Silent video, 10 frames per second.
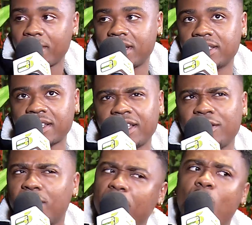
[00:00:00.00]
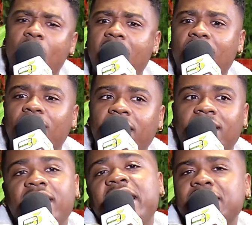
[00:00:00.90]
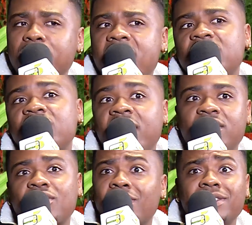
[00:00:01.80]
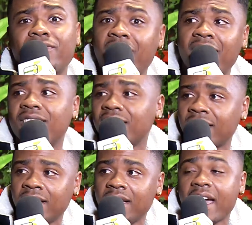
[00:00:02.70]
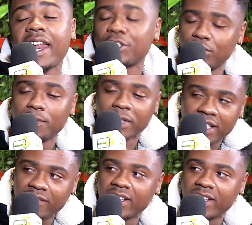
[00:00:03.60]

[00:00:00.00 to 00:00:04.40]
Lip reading: because I think you're gonna be like, wow, he has a message and the song is fire. And I truly believe